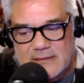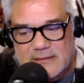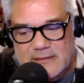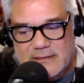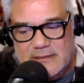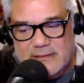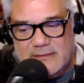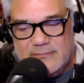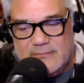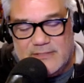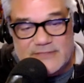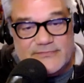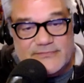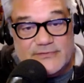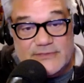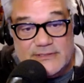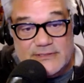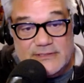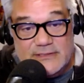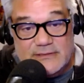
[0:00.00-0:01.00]
in West
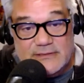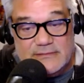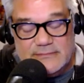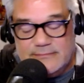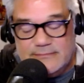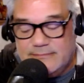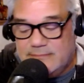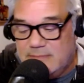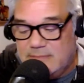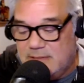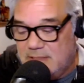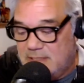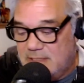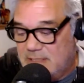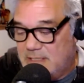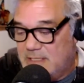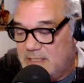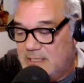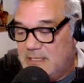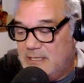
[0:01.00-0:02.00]
Virginia.
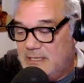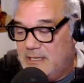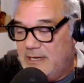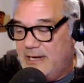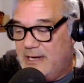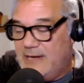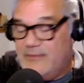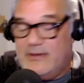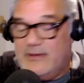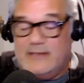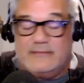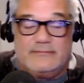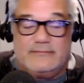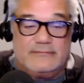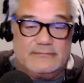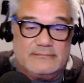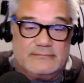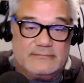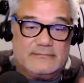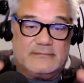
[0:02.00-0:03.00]
Anyway,
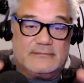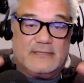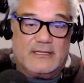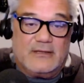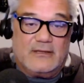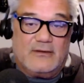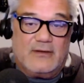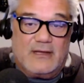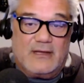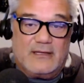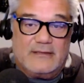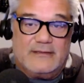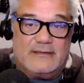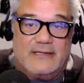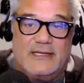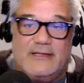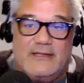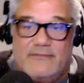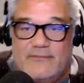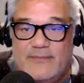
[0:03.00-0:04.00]
aloha.
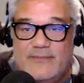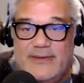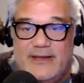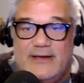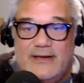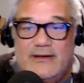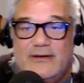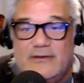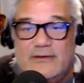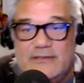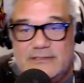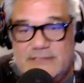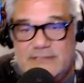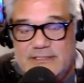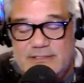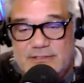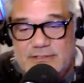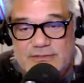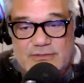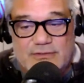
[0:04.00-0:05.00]
Thank you for being here. Good
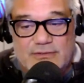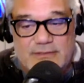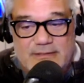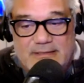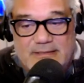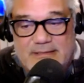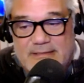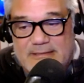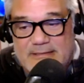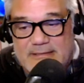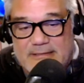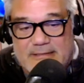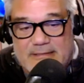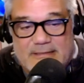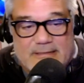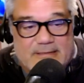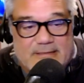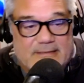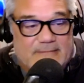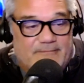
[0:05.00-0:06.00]
seeing you, Jordan.
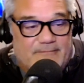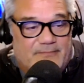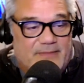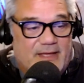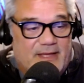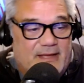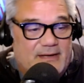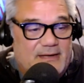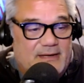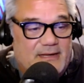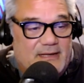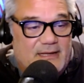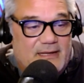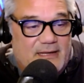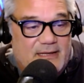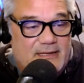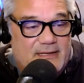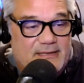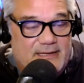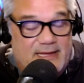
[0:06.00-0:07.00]
And
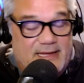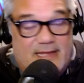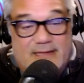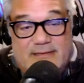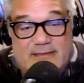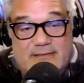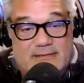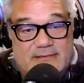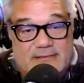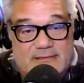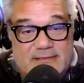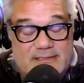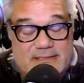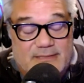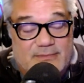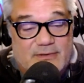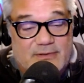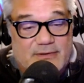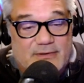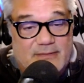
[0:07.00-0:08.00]
the
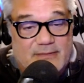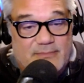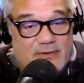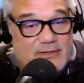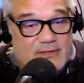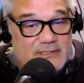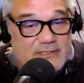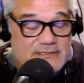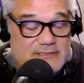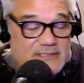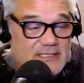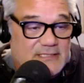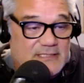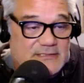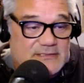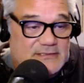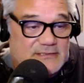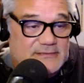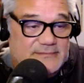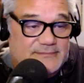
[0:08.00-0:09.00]
Democratic Party is
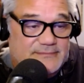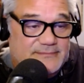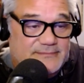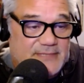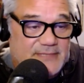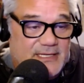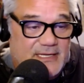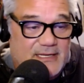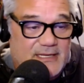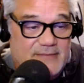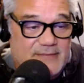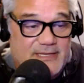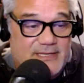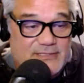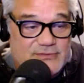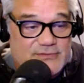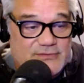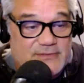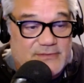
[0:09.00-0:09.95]
dust, and mainstream